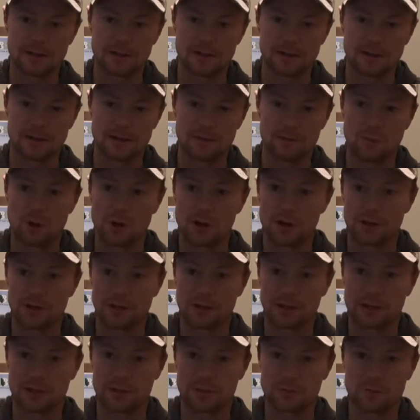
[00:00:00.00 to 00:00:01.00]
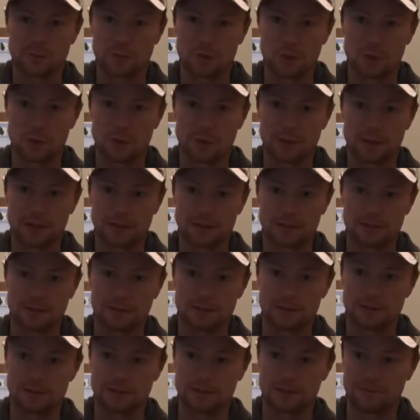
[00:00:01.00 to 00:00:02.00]
uh, Monarch gets broken
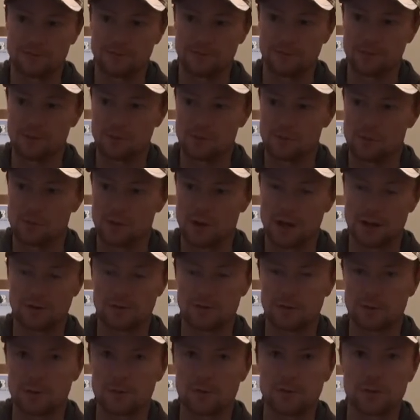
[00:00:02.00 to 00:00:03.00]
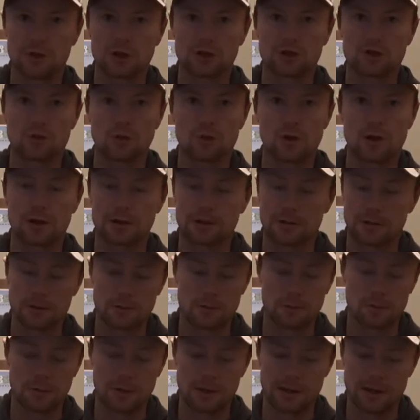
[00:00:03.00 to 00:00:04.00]
and if you run over it with your truck
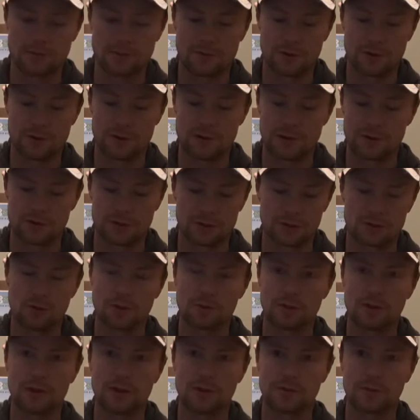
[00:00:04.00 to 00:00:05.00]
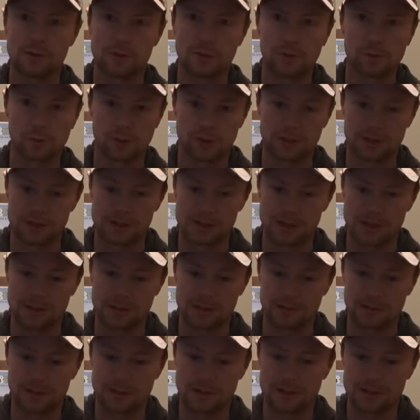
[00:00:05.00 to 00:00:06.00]
or whatever, there's no way they would replace
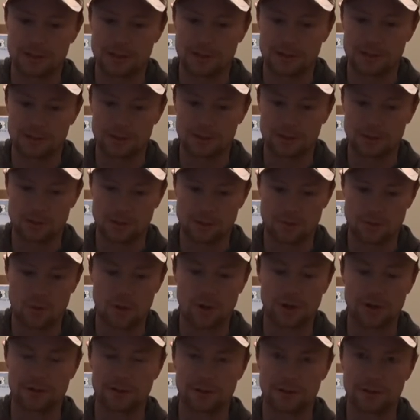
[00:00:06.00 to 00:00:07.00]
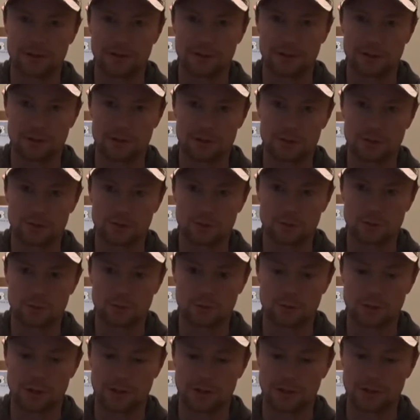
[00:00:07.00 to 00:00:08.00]
that. So the warranty is
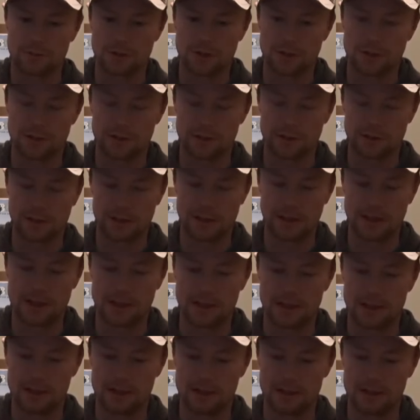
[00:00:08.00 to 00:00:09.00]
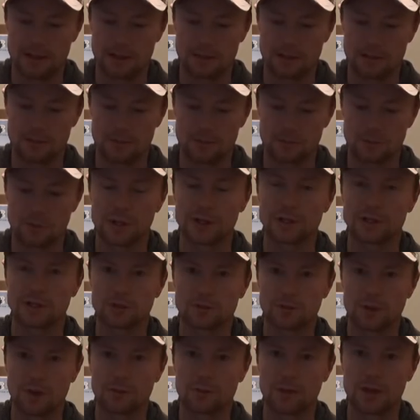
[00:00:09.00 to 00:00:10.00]
really one of the key
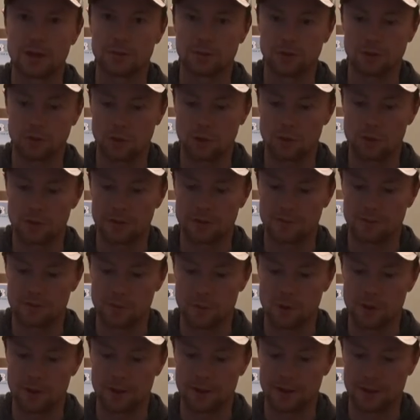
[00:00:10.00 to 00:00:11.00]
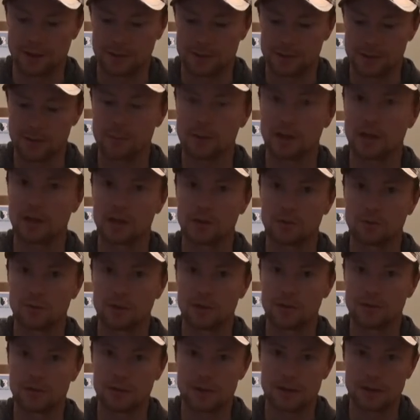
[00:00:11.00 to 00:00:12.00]
reasons why people go with the Vortex to begin with.